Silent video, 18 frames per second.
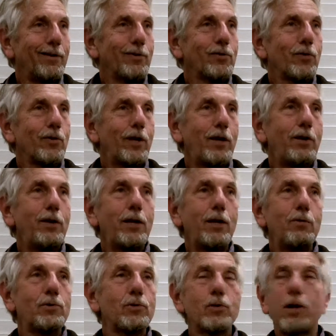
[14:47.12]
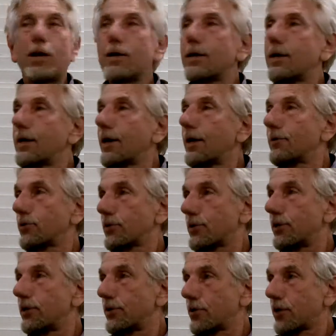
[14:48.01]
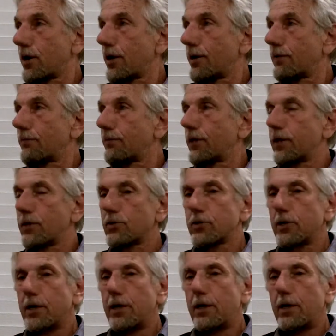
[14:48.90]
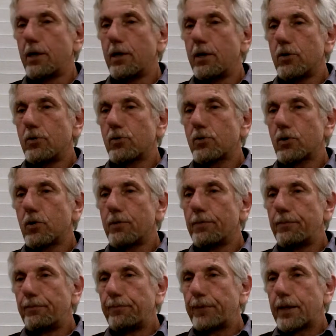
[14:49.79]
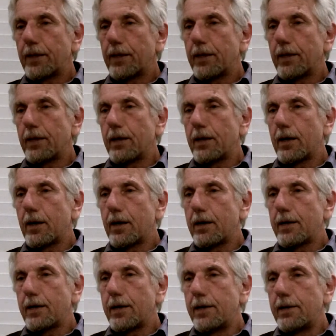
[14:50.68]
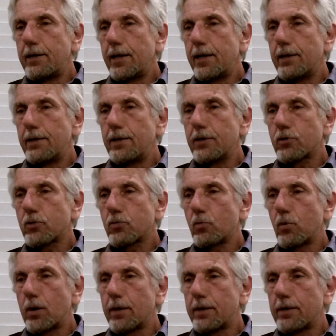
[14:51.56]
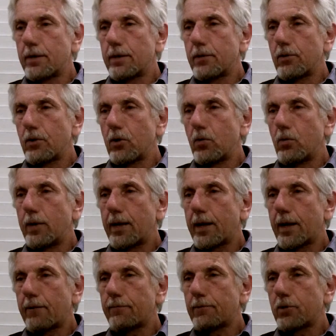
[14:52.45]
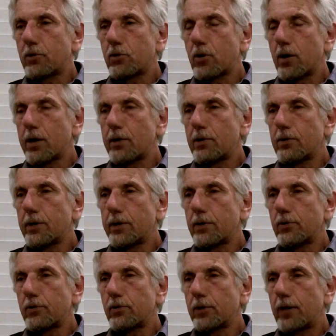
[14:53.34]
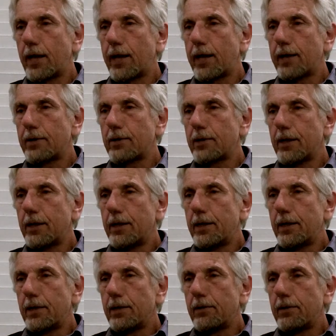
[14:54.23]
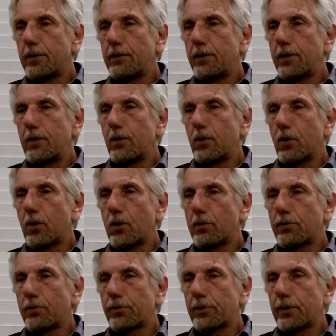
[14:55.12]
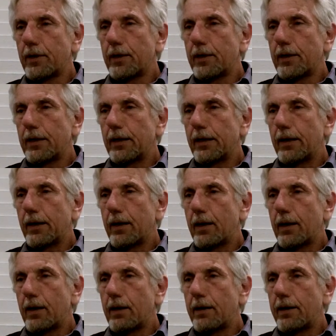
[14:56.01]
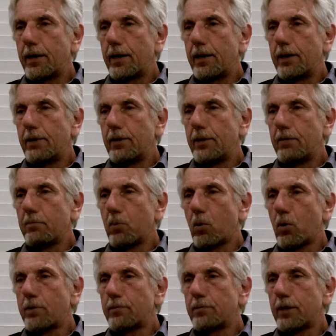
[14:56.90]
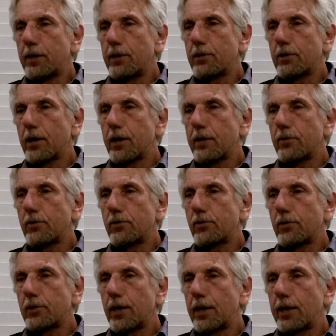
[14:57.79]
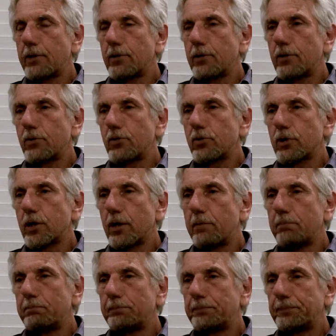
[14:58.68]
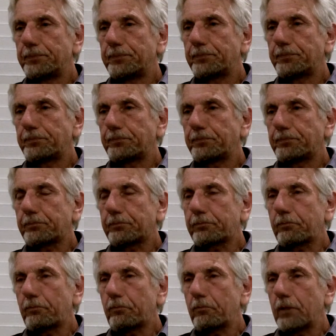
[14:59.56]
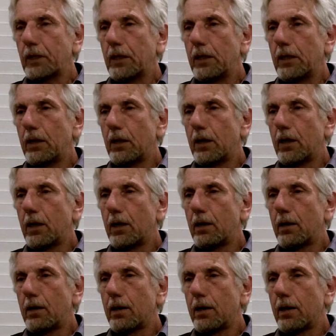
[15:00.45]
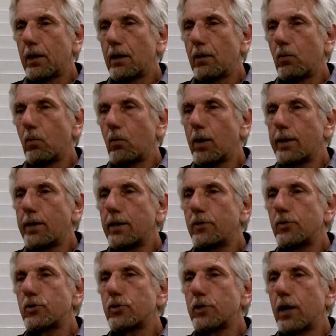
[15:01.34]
So he, he was not against these kind of things. So uh, in, in this one, though, we have to try to understand that the earth, uh, the important thing to understand is um, uh, uh what is.